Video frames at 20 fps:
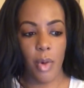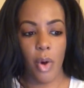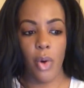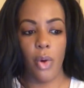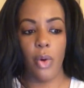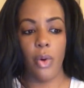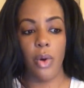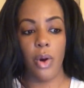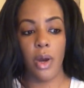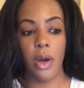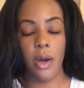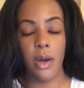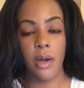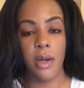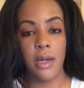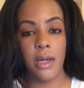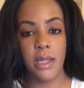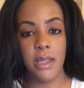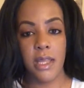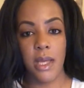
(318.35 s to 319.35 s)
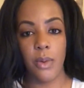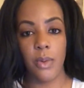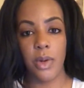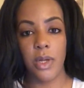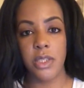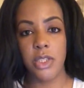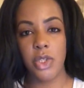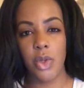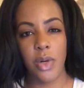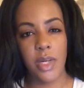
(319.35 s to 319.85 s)
Or they were
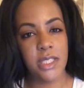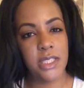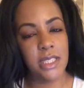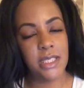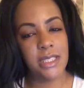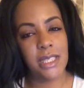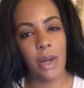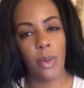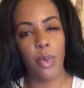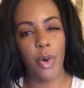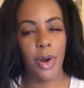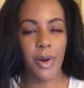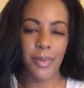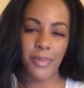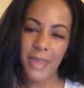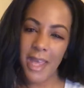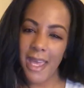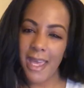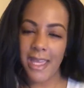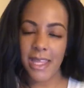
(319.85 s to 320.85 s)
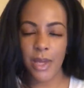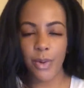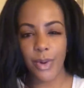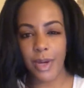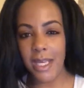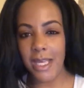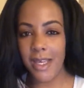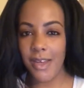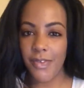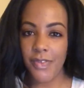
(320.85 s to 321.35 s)
choices that were, they
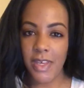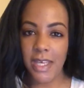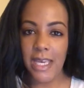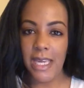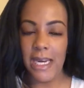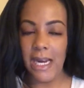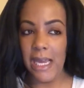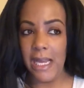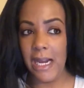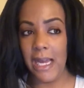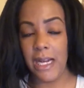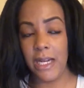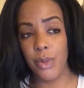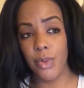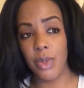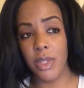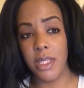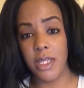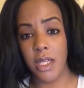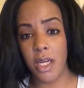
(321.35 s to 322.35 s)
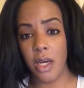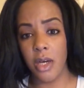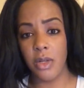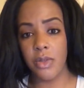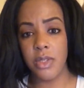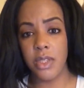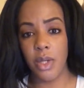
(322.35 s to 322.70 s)
were iffy, and I didn't really know.